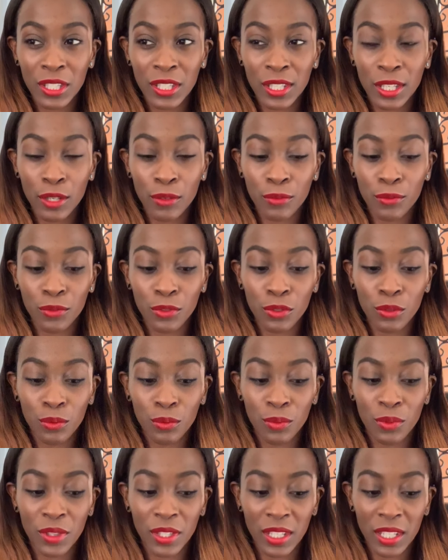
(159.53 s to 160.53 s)
give you
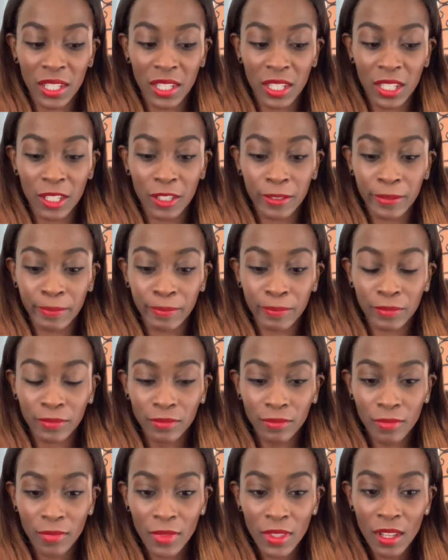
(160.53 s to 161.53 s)

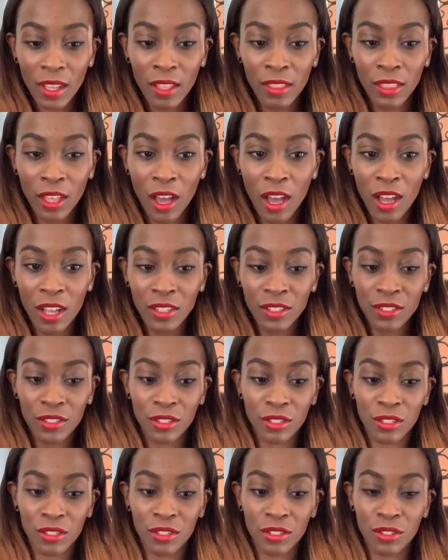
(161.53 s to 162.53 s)
the
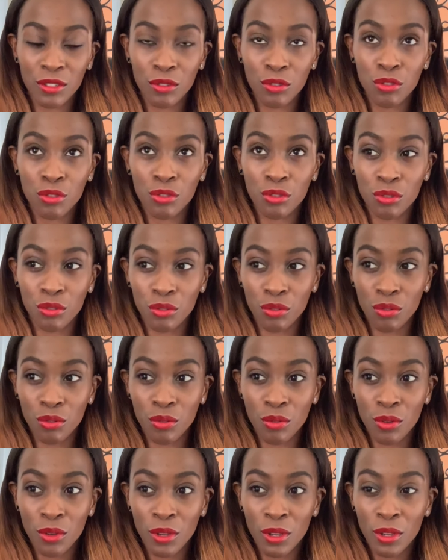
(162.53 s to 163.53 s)
answers to
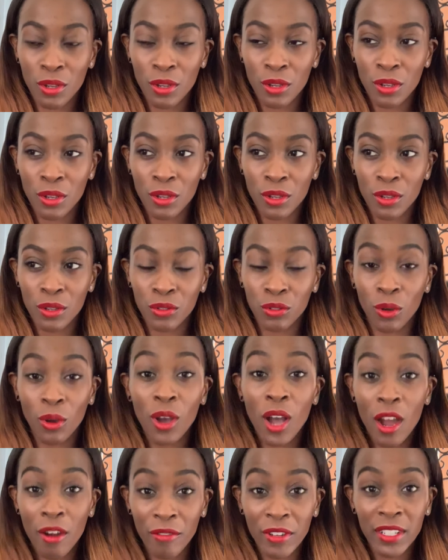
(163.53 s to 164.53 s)
your
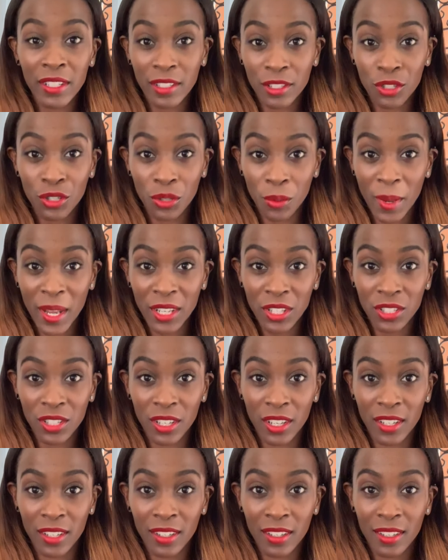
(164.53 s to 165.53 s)
current
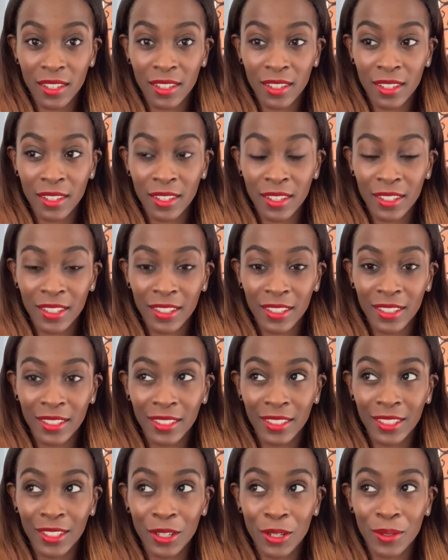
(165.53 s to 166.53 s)
situation.
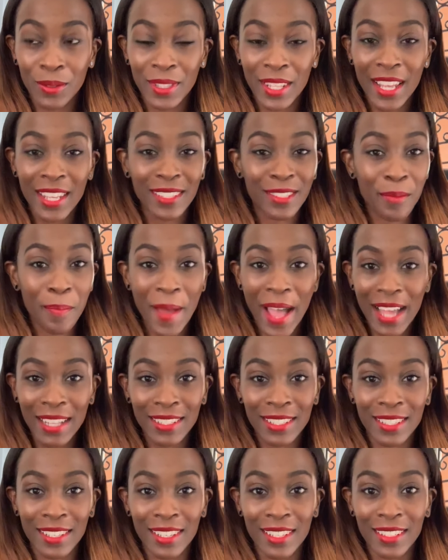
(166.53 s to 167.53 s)
There's a
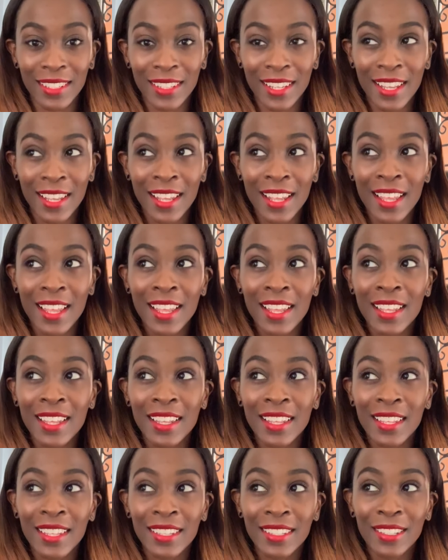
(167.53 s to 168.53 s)
pattern.
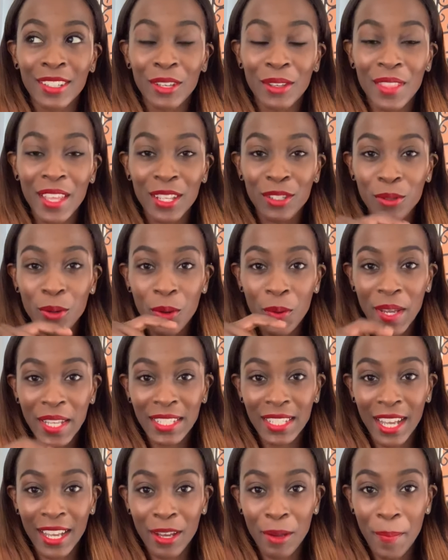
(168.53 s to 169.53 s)
There's always
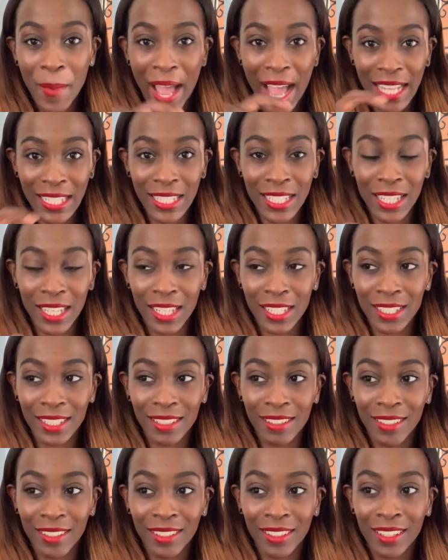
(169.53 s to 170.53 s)
like a pattern.
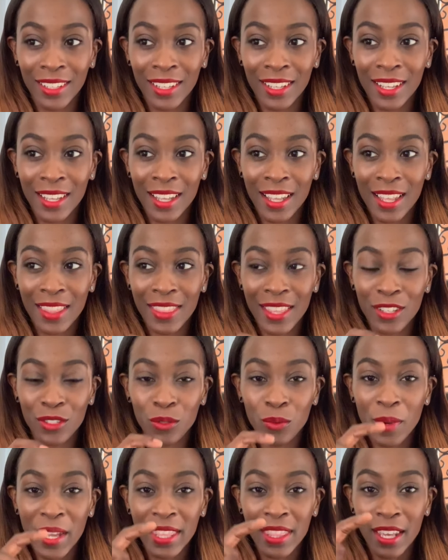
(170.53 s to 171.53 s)
There's
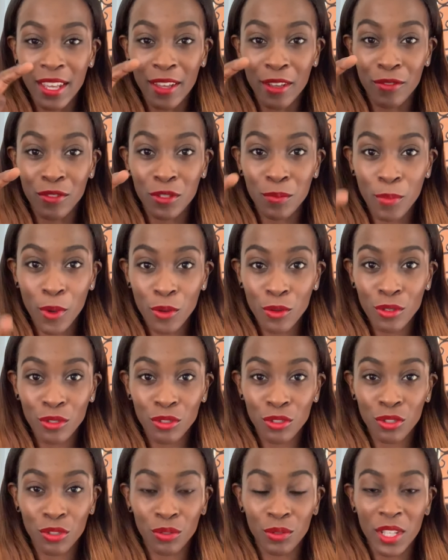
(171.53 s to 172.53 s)
a way they have spoken
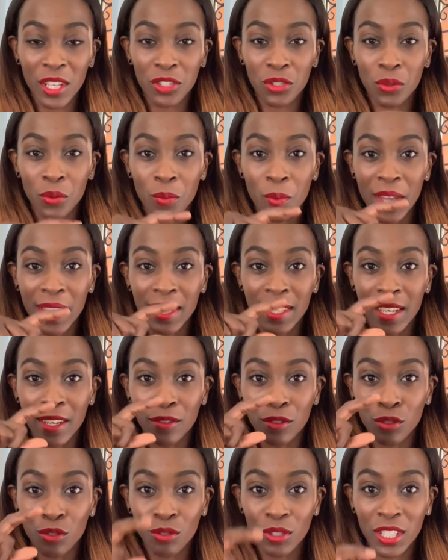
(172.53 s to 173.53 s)
to you, there's a way
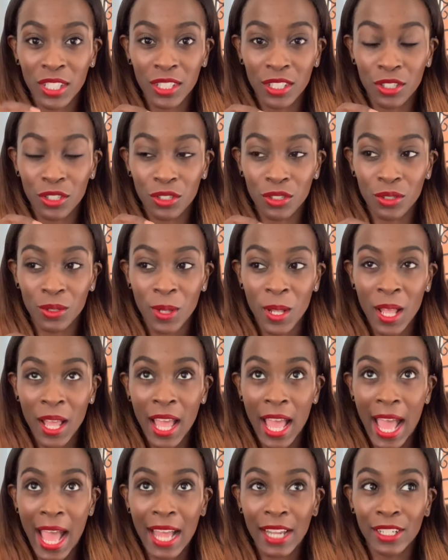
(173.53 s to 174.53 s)
they've treated you.
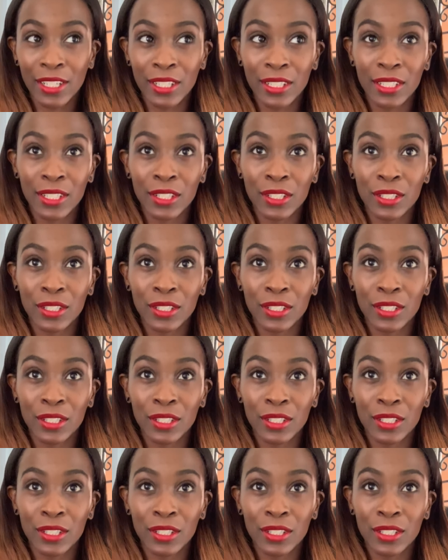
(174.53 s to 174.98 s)
And